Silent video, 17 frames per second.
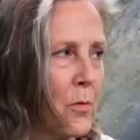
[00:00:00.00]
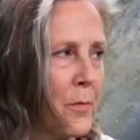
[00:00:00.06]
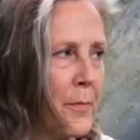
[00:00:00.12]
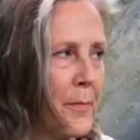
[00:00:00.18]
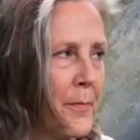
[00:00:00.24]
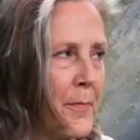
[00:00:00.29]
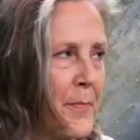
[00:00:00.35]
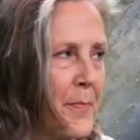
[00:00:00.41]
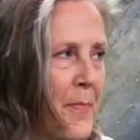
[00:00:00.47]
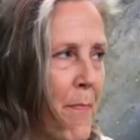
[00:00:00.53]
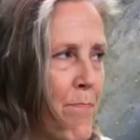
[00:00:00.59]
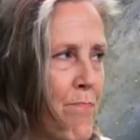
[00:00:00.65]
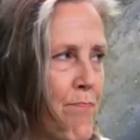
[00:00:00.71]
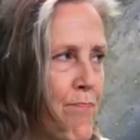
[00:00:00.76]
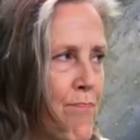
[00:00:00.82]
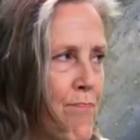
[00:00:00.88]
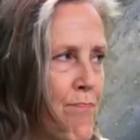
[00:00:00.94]

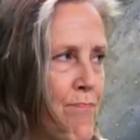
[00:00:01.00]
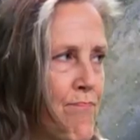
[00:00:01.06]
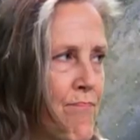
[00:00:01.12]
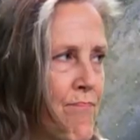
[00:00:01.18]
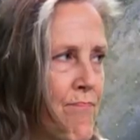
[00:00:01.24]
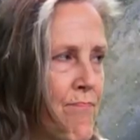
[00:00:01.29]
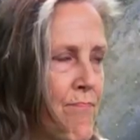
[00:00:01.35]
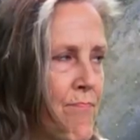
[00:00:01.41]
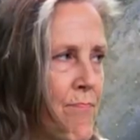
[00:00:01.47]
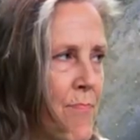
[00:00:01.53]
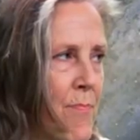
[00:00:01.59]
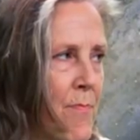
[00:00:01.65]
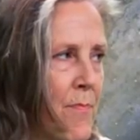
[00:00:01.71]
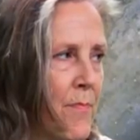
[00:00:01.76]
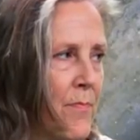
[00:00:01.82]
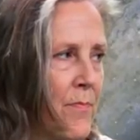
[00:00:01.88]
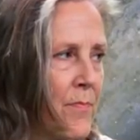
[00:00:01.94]

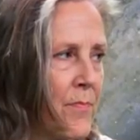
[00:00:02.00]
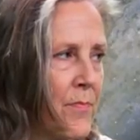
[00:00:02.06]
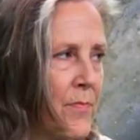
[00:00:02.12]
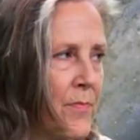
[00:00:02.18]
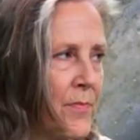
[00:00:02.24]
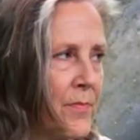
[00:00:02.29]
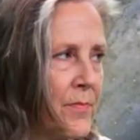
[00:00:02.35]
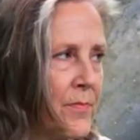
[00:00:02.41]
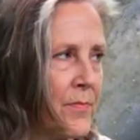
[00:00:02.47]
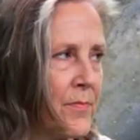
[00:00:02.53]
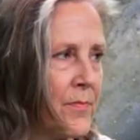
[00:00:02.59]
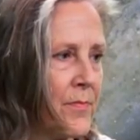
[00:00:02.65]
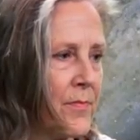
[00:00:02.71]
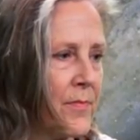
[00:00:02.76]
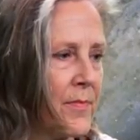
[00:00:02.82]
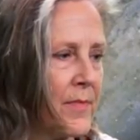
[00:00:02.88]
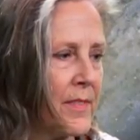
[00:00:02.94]

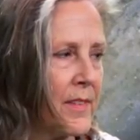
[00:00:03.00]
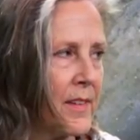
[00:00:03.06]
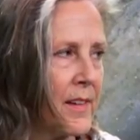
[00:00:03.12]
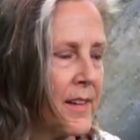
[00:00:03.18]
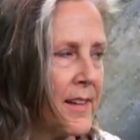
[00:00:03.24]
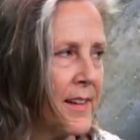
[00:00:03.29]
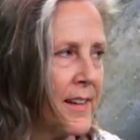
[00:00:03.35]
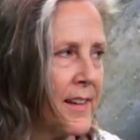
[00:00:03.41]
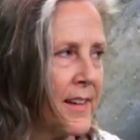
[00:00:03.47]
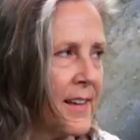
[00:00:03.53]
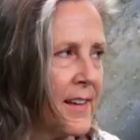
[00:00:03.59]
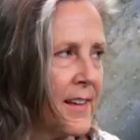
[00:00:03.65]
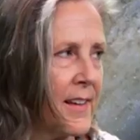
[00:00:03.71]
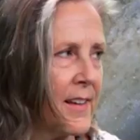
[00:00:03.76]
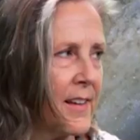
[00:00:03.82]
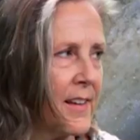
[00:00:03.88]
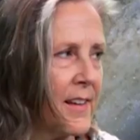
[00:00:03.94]

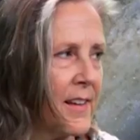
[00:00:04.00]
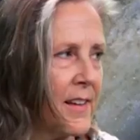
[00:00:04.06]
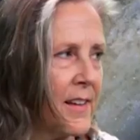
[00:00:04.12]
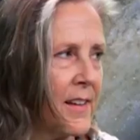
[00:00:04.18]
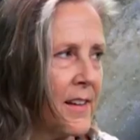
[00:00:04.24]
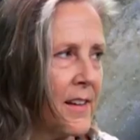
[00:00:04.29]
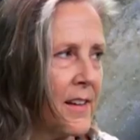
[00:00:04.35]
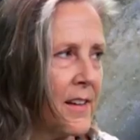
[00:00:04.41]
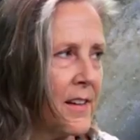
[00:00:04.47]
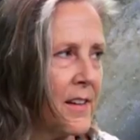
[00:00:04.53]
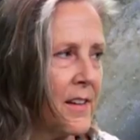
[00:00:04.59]
(silent)